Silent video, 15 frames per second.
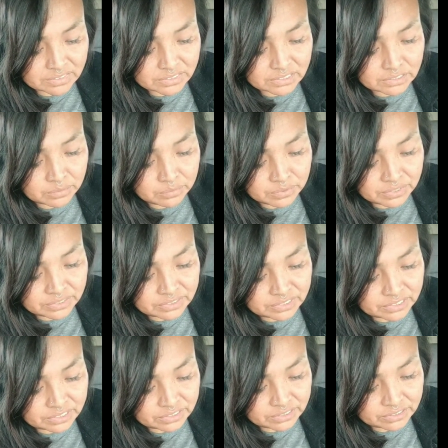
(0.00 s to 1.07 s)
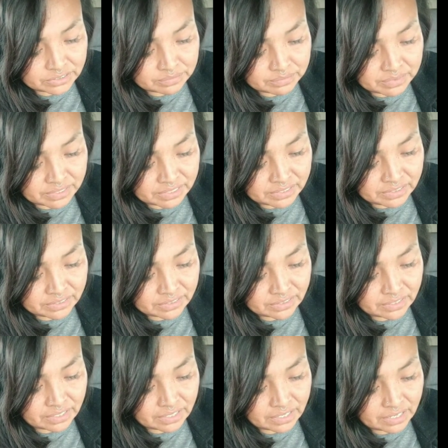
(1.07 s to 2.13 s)
Someone dear to me
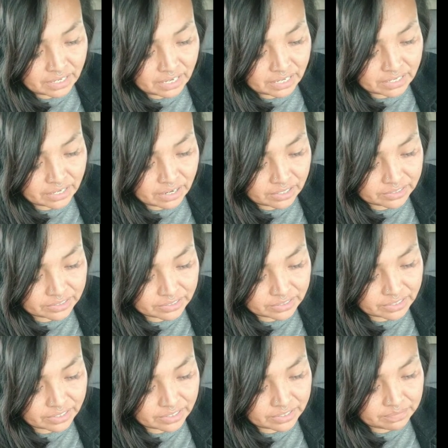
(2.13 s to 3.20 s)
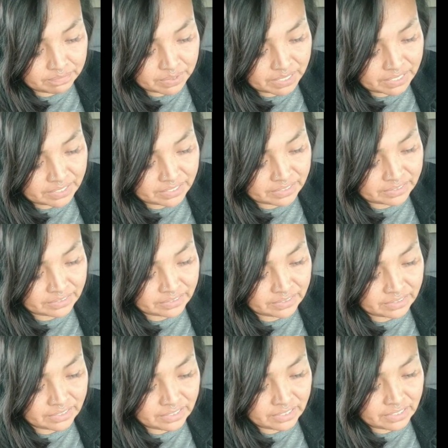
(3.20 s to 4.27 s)
had undergone pain,
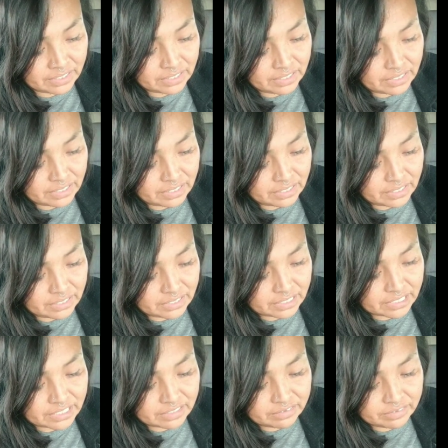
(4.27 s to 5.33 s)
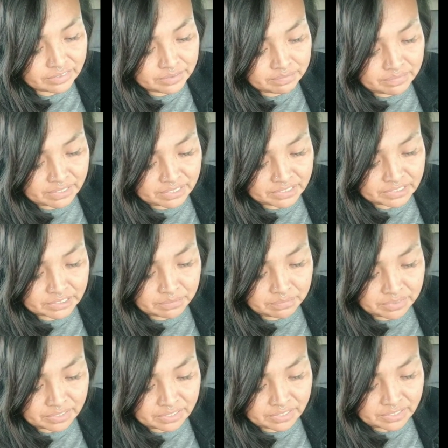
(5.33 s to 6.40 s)
given me
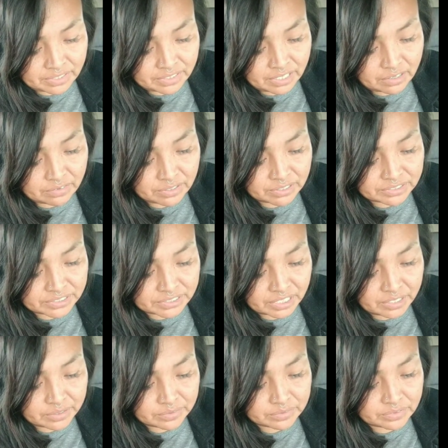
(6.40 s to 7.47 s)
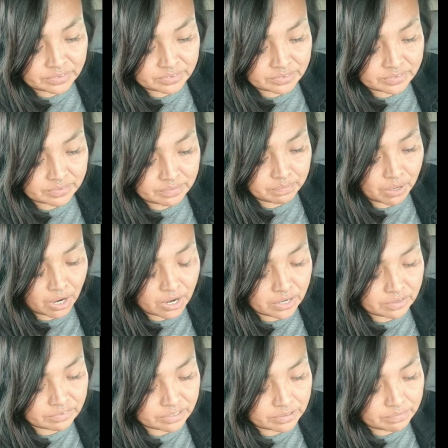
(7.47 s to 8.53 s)
something of herself,
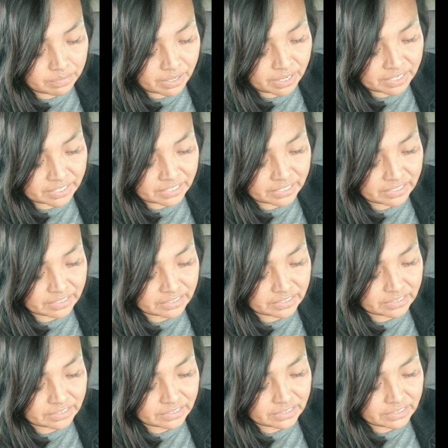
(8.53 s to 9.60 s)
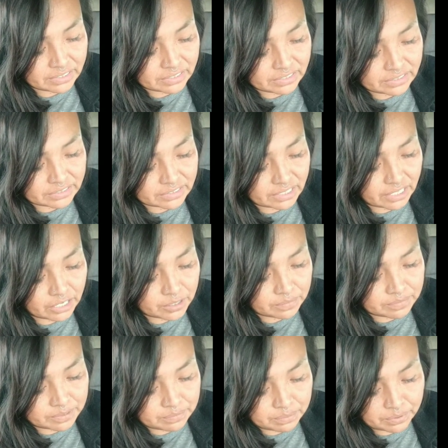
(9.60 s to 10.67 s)
part of her body, to help
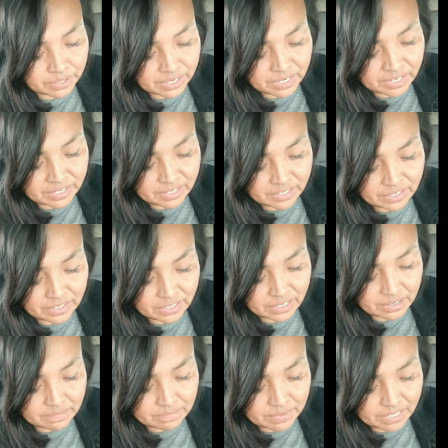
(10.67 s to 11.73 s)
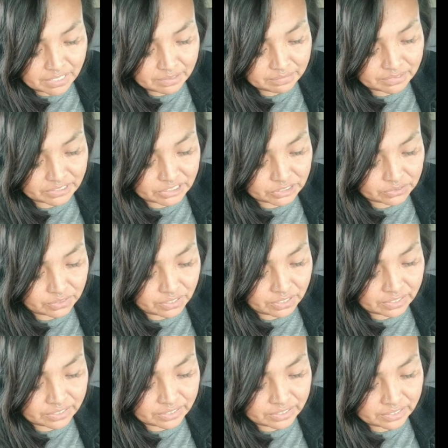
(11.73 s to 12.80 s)
me pray and make me
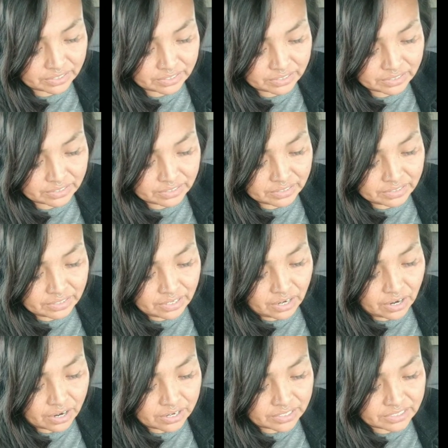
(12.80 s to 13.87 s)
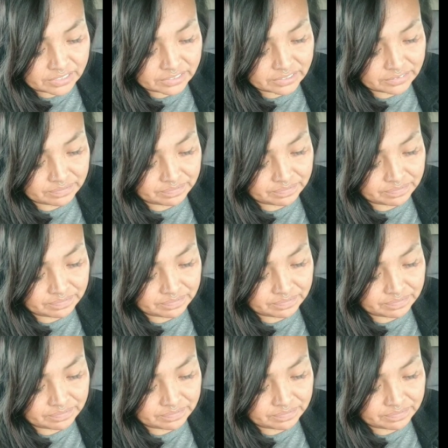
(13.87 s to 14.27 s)
strong hearted.